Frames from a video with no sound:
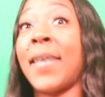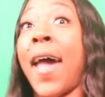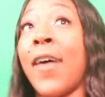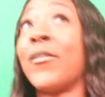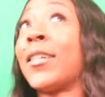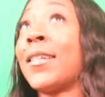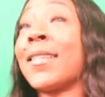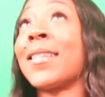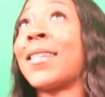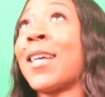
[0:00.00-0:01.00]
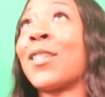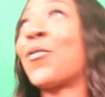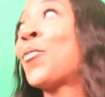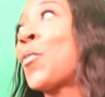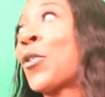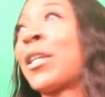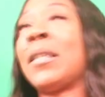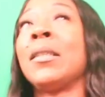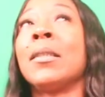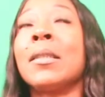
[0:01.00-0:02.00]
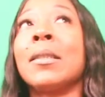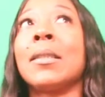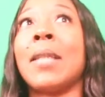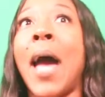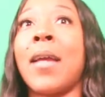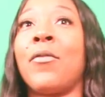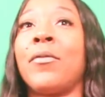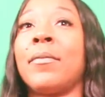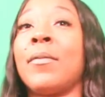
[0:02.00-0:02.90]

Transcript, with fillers: have a good, successful morning life.